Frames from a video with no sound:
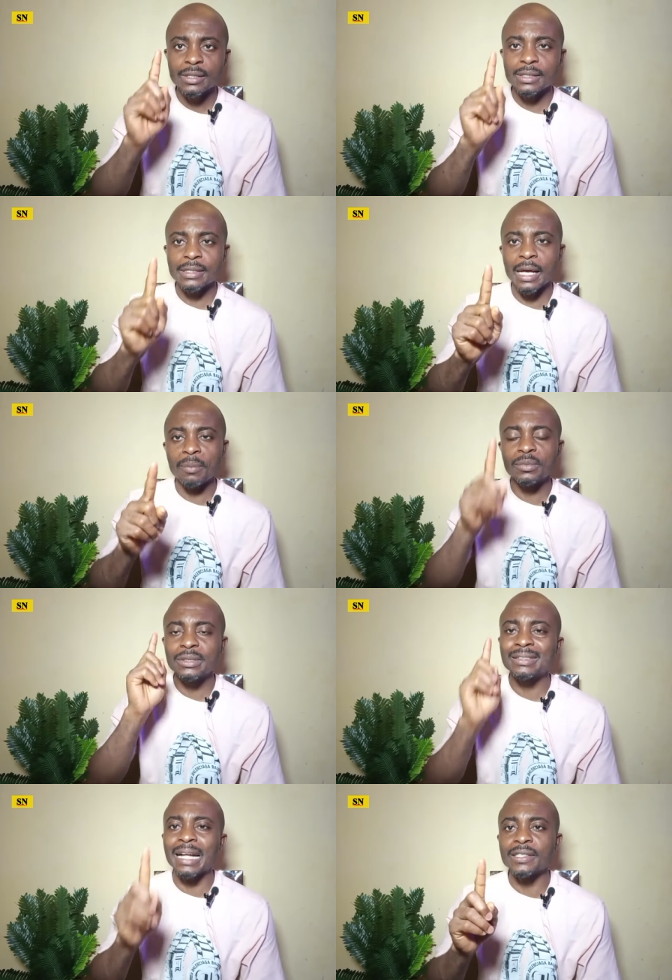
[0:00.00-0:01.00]
Psalm
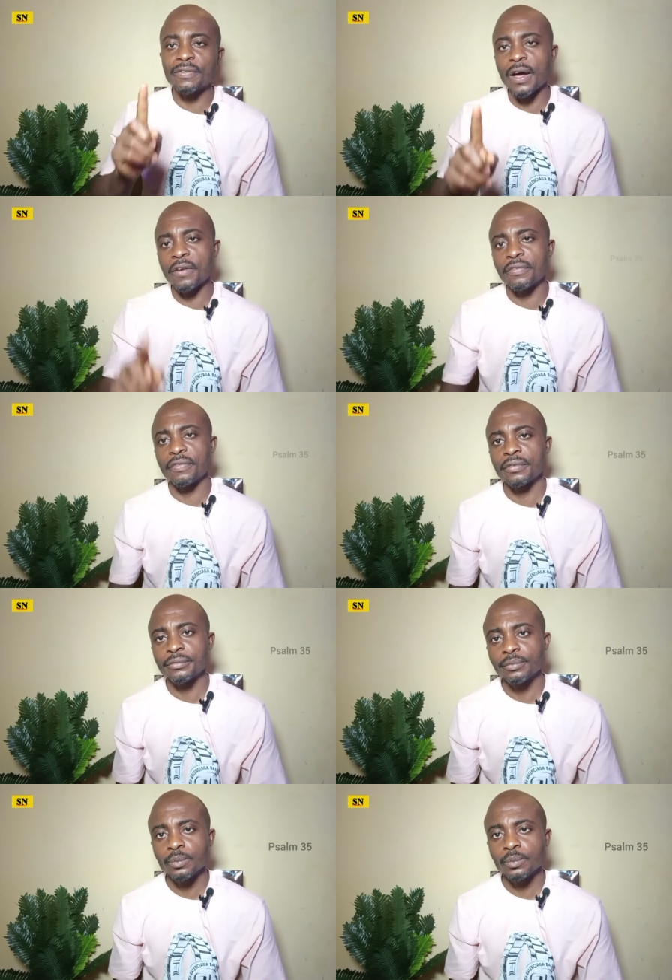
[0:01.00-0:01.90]
35.